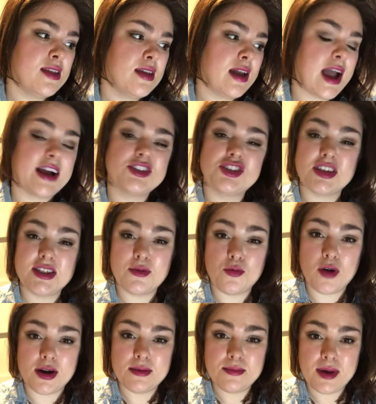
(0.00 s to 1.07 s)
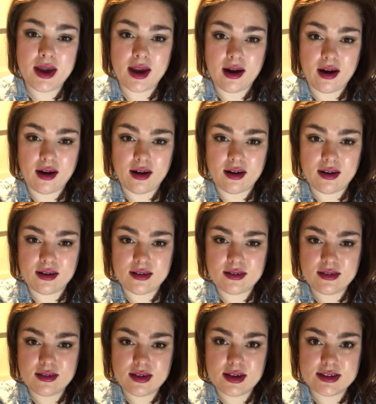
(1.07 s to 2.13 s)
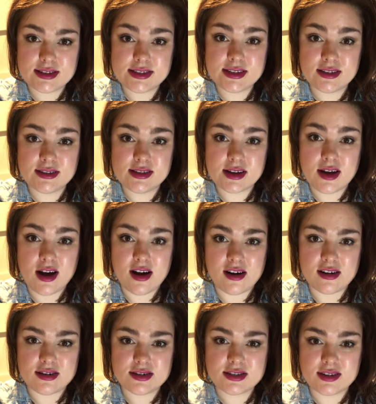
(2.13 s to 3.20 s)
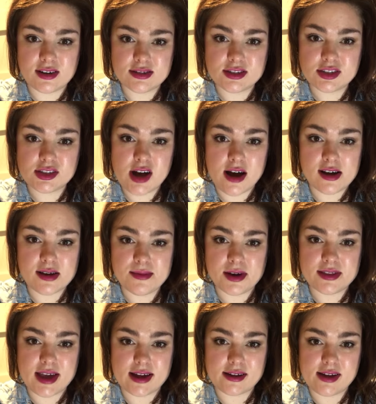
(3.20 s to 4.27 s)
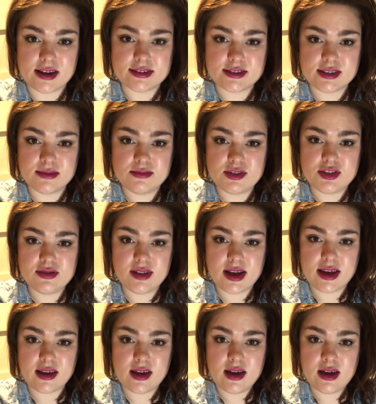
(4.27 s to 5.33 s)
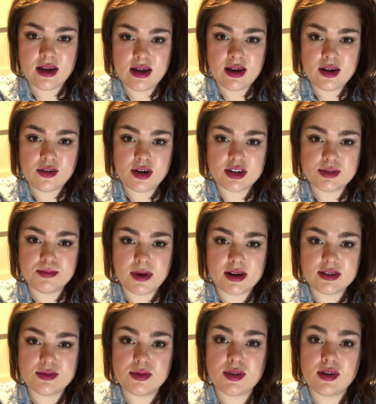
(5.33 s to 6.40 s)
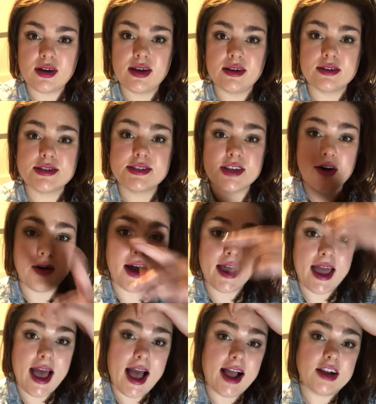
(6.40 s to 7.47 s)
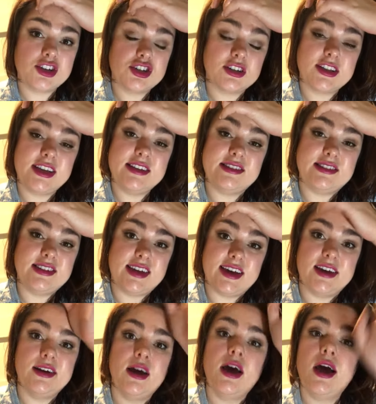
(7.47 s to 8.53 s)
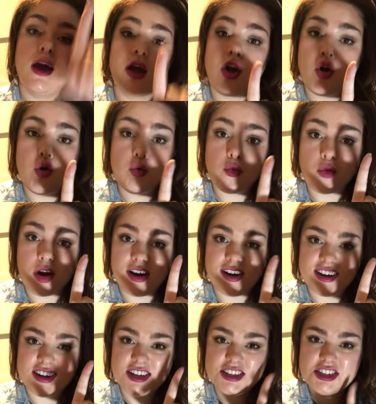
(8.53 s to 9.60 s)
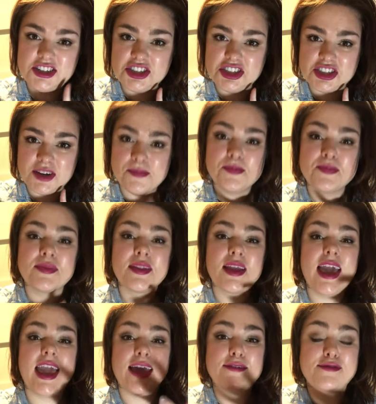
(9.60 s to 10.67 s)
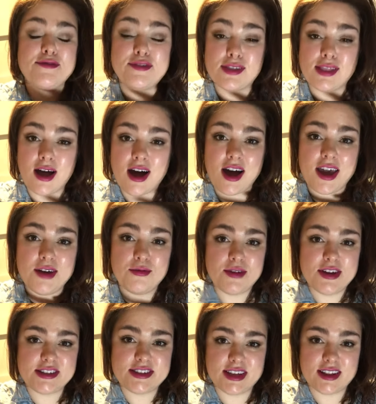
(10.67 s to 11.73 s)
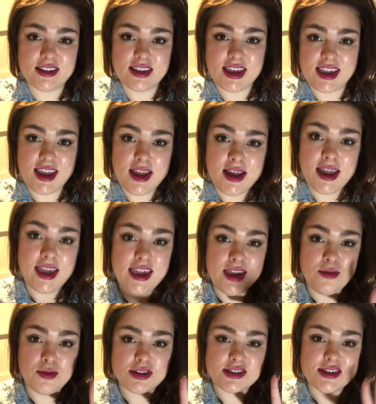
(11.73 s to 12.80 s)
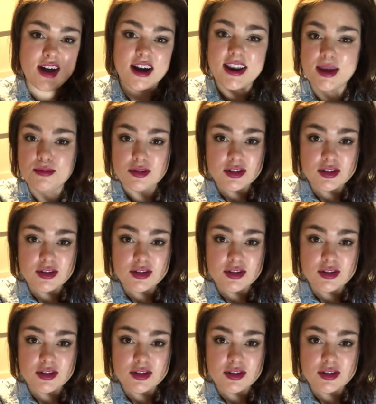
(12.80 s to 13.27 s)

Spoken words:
Actually, the one pair is still in the car, so I'll just talk about that custom. Do you like crush bugs with your heels? So I actually did crush a fly recently. He was not able